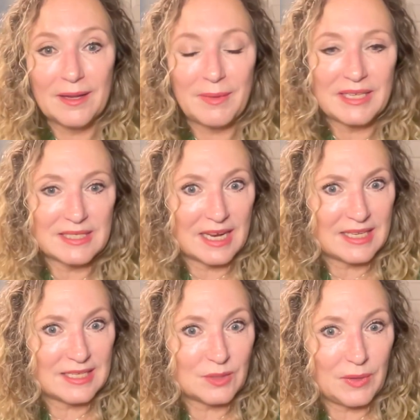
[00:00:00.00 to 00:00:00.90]
I'm not
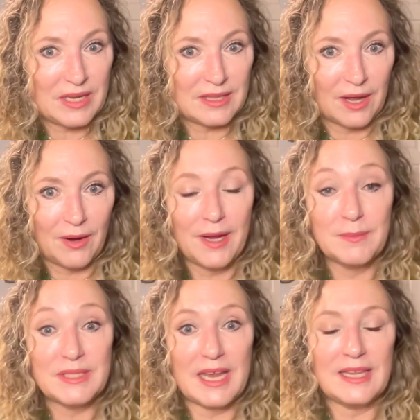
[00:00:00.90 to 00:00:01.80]
saying this week though.
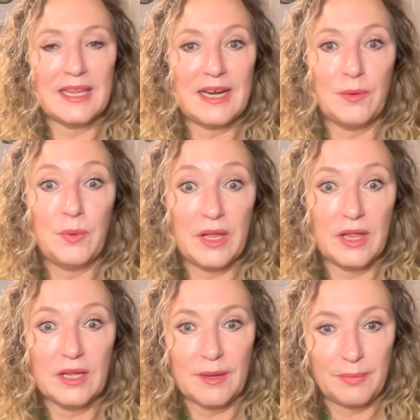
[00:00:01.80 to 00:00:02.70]
I'm saying that it
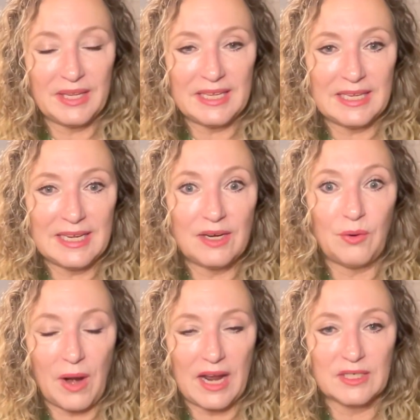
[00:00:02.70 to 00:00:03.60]
will completely
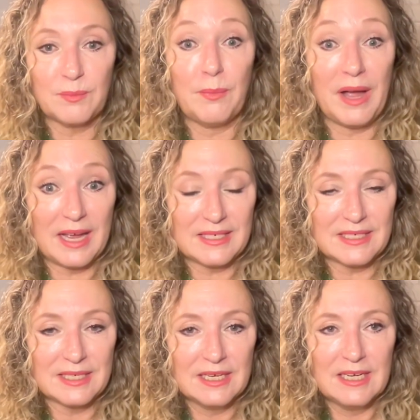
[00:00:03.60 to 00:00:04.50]
crash.
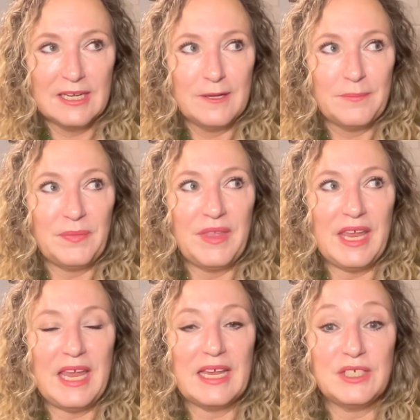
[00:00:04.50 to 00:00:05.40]
But
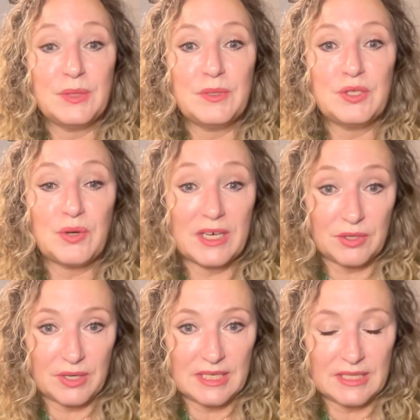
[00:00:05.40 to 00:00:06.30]
the issue with
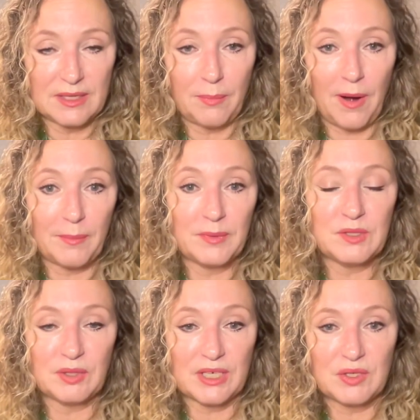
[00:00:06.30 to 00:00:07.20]
treasuries and the problem with
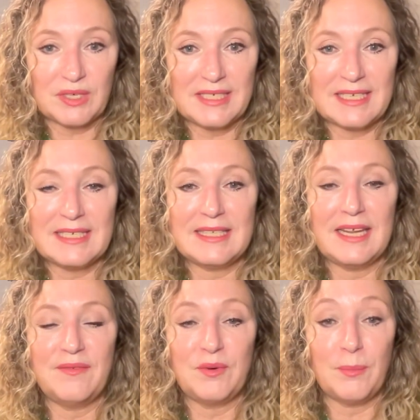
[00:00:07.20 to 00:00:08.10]
treasuries is
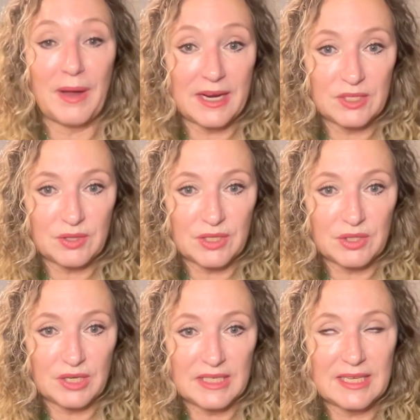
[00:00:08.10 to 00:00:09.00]
that if you're buying
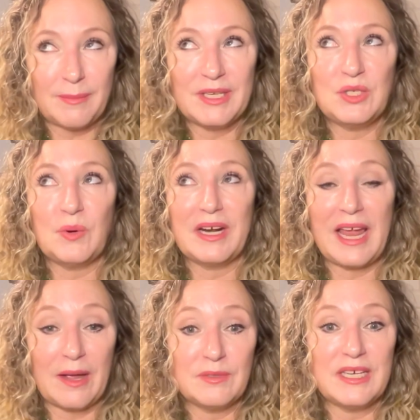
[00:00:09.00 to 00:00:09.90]
treasuries, that means you are
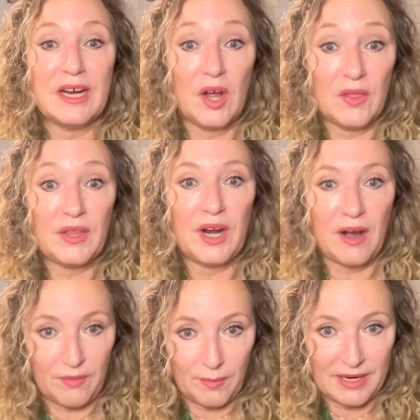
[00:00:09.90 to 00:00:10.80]
counting on the
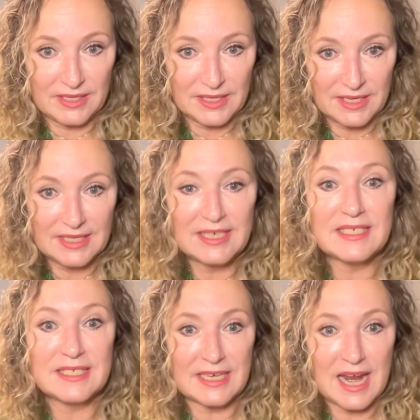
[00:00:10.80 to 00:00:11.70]
government to
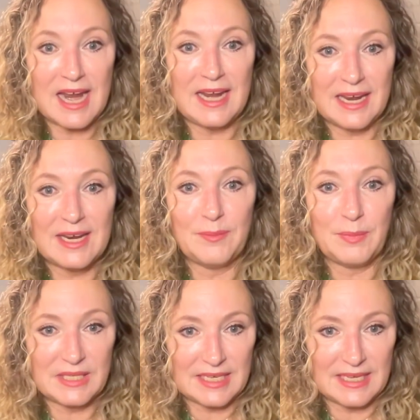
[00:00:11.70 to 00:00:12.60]
stay in
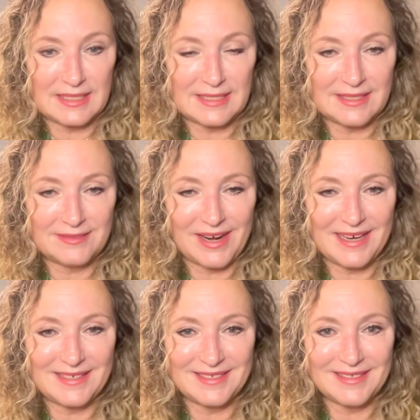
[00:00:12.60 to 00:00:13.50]
business,
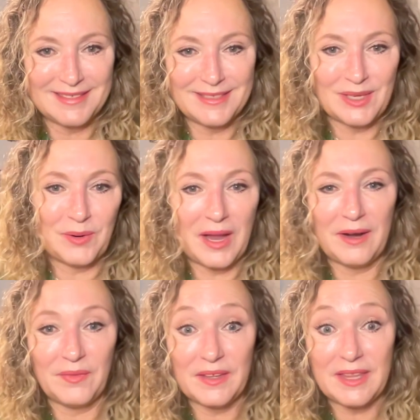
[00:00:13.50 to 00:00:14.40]
right? So I
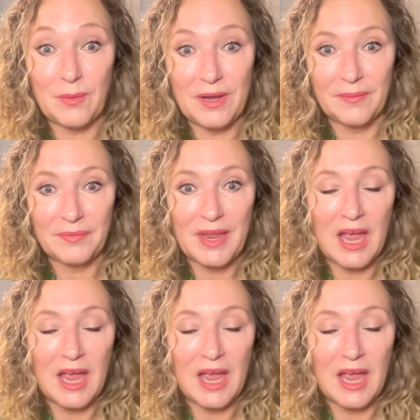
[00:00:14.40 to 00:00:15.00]
don't think they will.